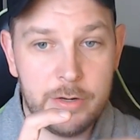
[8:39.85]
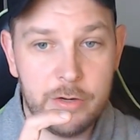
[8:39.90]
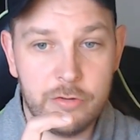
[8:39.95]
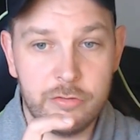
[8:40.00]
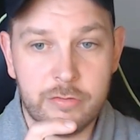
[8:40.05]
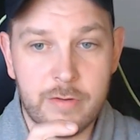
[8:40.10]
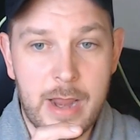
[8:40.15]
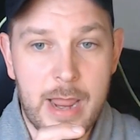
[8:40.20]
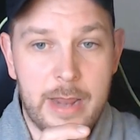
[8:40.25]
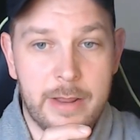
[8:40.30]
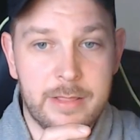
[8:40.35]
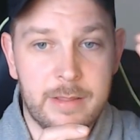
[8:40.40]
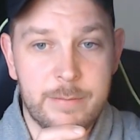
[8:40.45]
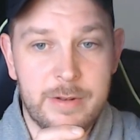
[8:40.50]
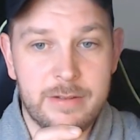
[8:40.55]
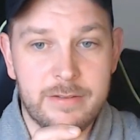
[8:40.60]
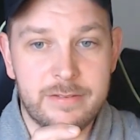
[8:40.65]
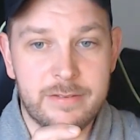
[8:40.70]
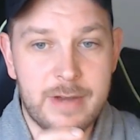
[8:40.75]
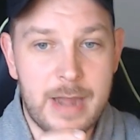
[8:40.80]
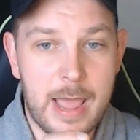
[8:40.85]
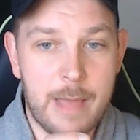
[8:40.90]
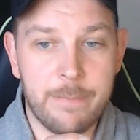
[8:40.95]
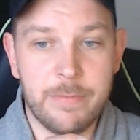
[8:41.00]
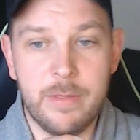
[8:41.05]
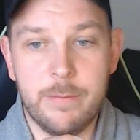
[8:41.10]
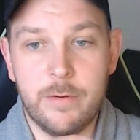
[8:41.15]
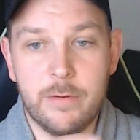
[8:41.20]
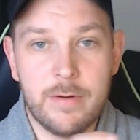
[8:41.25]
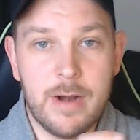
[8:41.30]
can drag them and snap
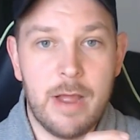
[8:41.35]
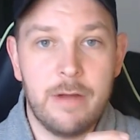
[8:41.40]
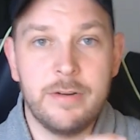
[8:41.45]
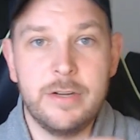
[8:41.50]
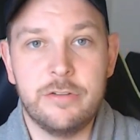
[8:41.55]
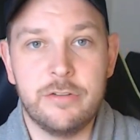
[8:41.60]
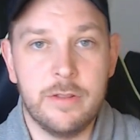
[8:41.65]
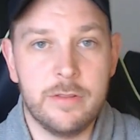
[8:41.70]
them around each